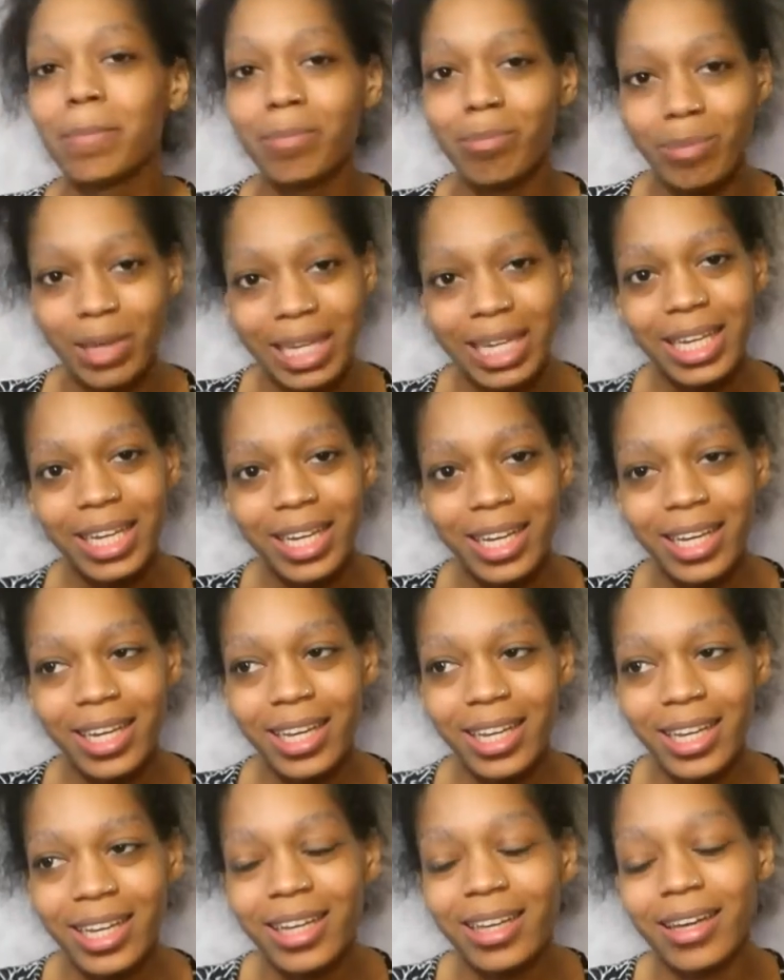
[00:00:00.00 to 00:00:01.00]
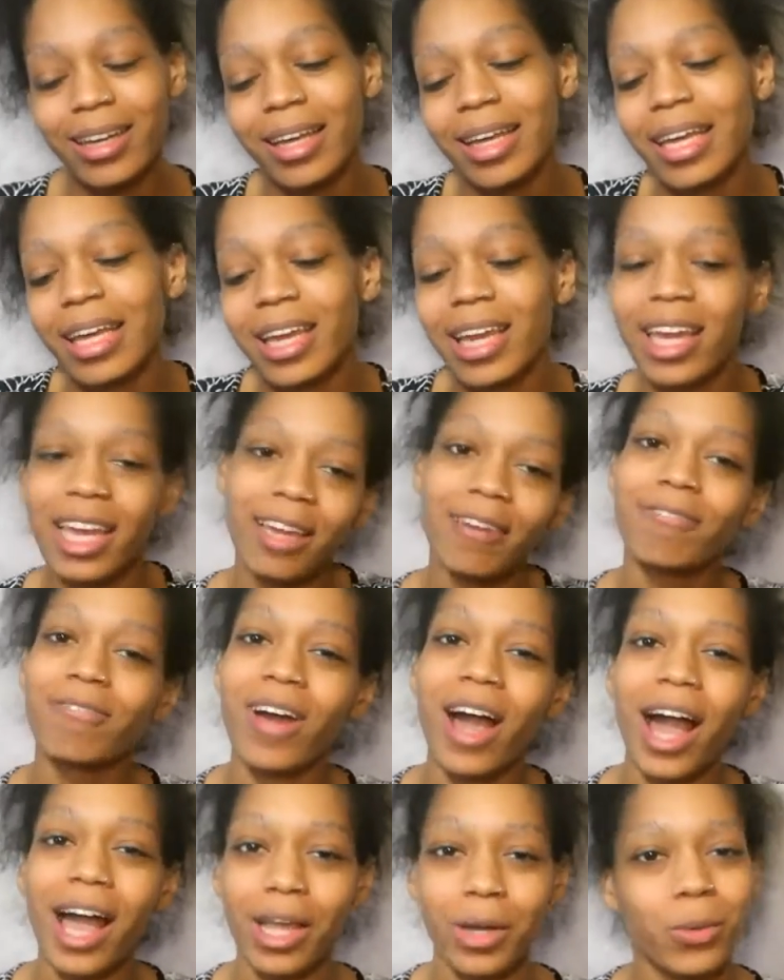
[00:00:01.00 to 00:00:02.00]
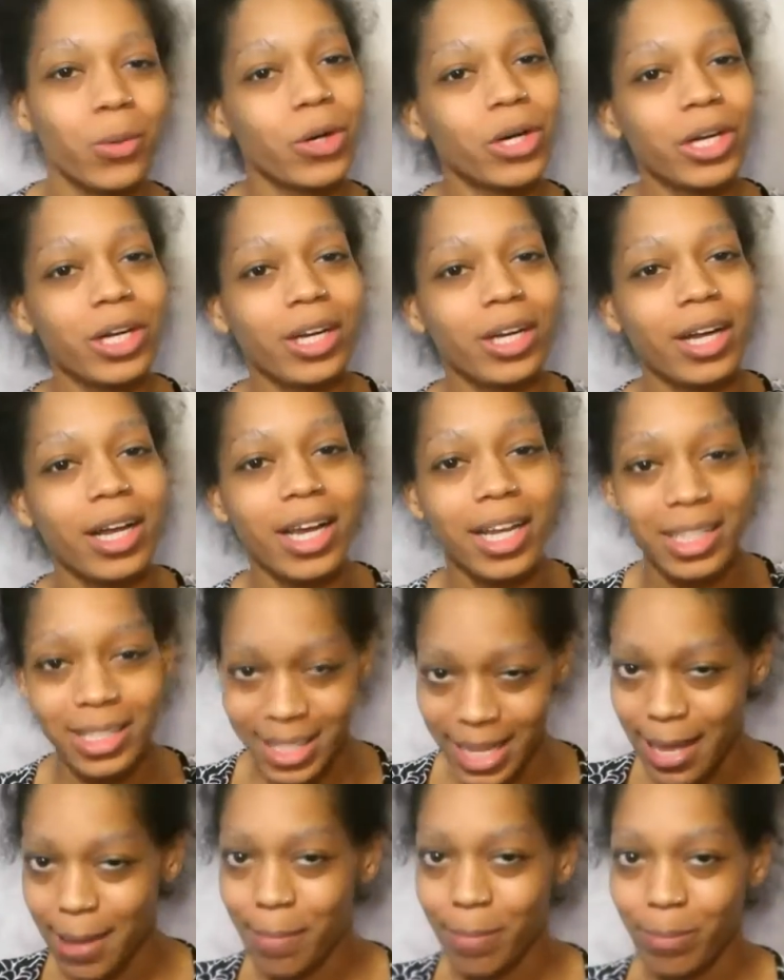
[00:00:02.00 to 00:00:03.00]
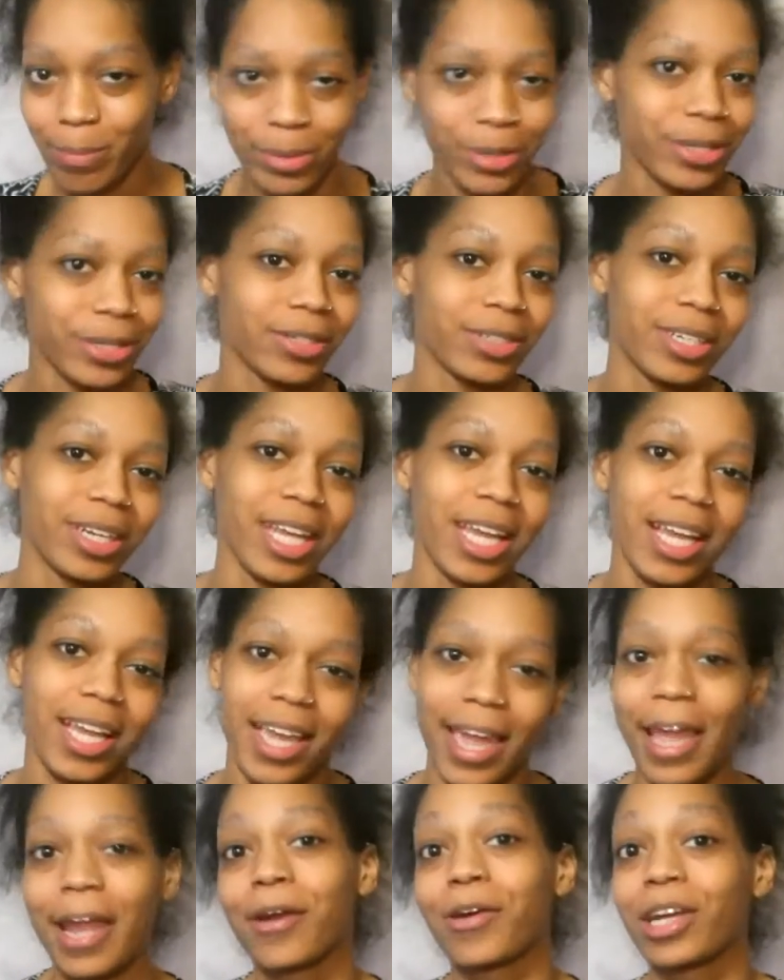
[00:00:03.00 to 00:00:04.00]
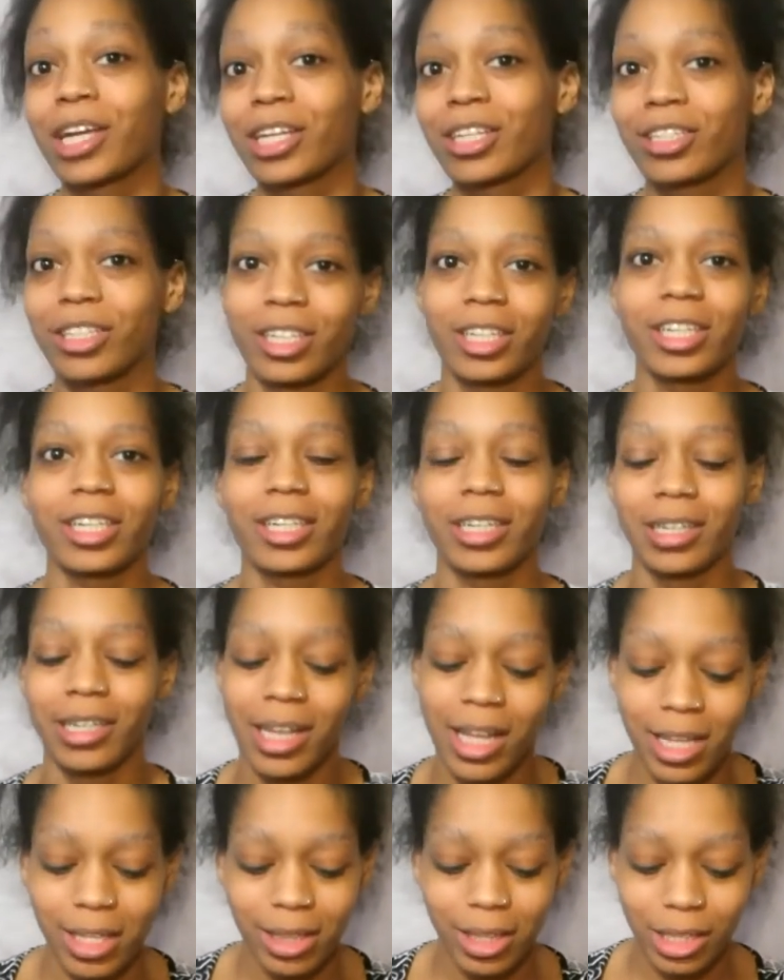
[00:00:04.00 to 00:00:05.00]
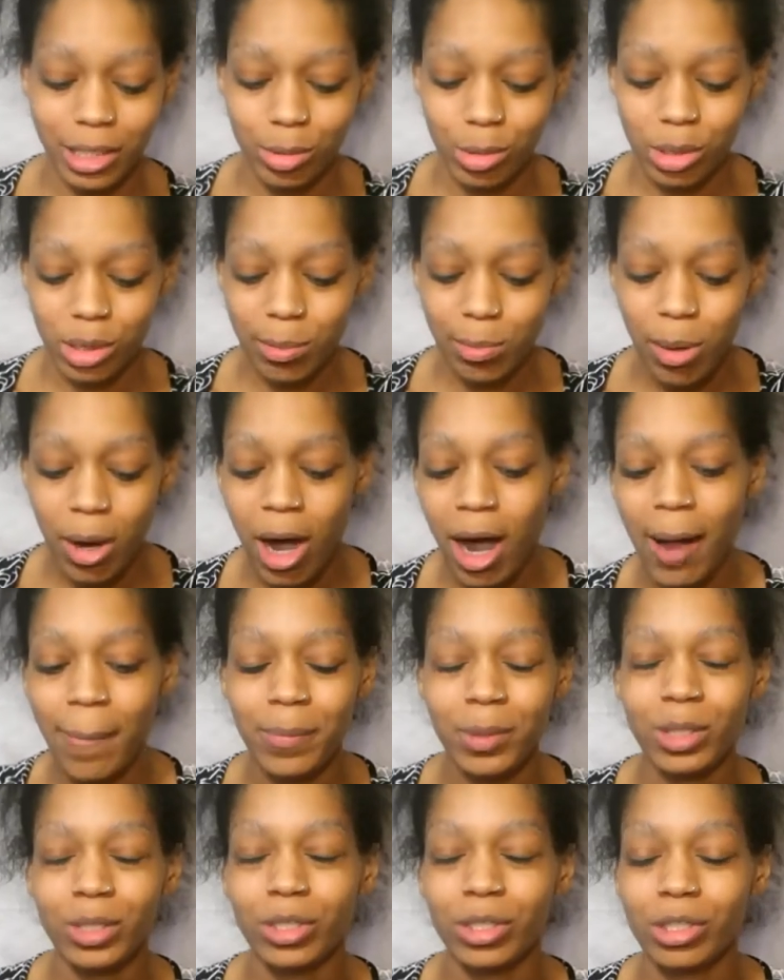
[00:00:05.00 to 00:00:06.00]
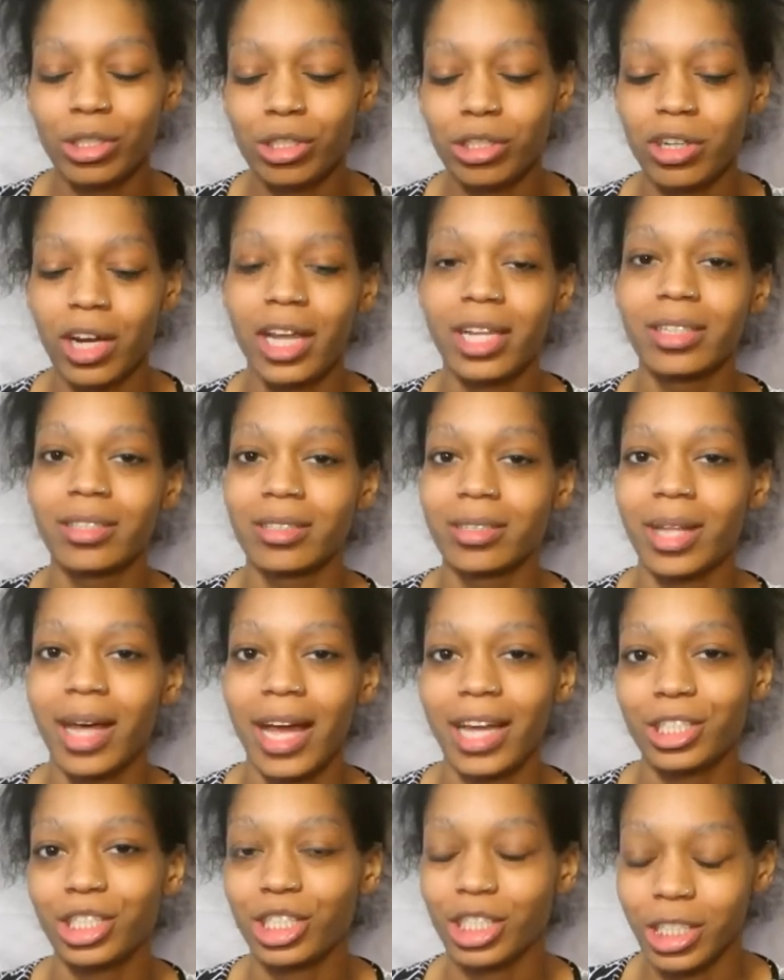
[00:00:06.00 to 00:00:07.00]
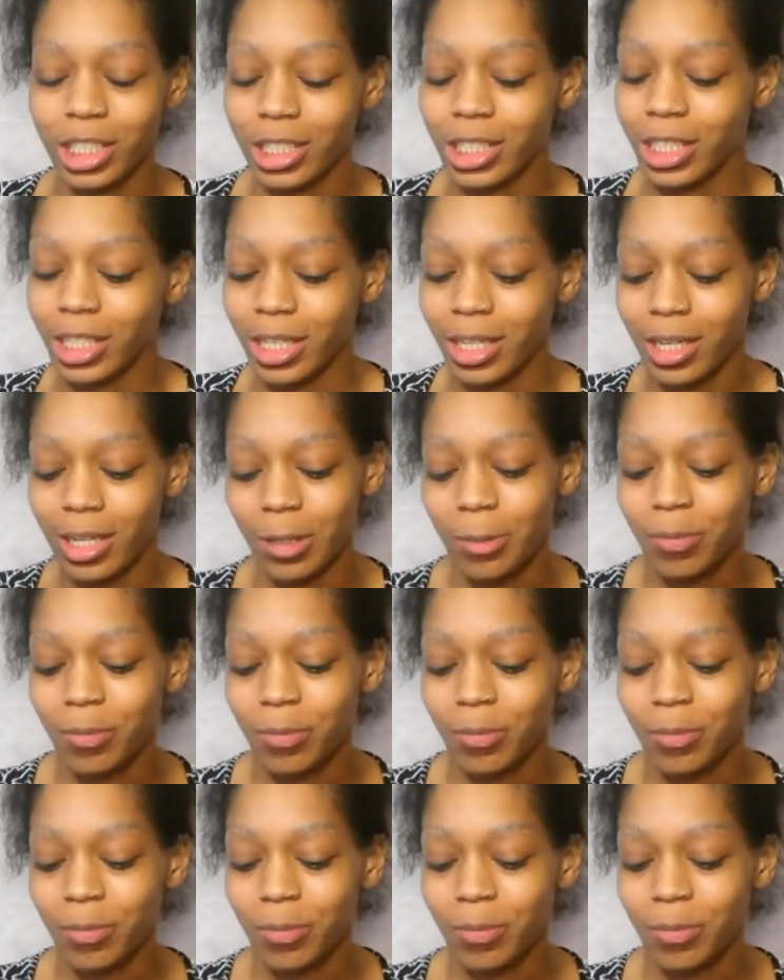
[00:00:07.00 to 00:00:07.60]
Me if I were a Tim Burton character. This was a popular trend last year.